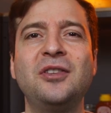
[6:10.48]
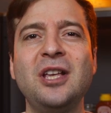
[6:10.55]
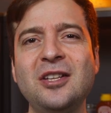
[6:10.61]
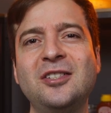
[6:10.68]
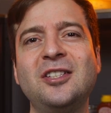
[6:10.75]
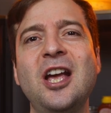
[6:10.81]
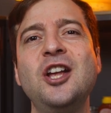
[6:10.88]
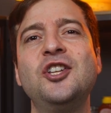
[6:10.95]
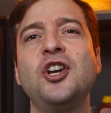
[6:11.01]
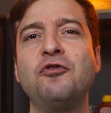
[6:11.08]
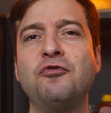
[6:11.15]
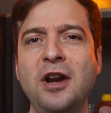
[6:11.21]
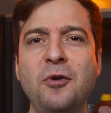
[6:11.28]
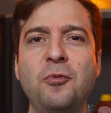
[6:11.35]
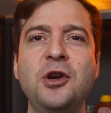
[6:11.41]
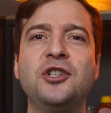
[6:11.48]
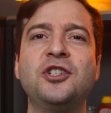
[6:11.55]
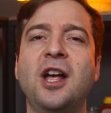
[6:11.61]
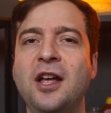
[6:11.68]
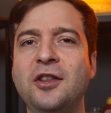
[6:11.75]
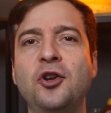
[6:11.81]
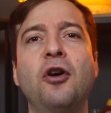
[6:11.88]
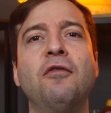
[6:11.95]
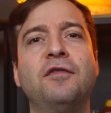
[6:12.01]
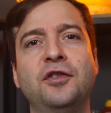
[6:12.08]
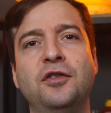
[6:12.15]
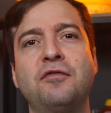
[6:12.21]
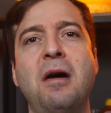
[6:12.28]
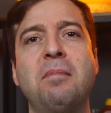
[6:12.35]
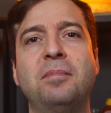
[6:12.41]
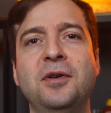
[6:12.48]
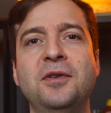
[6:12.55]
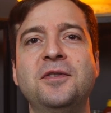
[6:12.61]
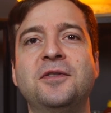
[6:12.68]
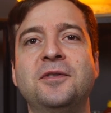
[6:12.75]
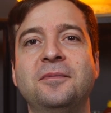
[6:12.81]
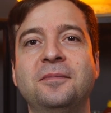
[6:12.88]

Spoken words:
that stage, I really wished I had gone for the wrappers.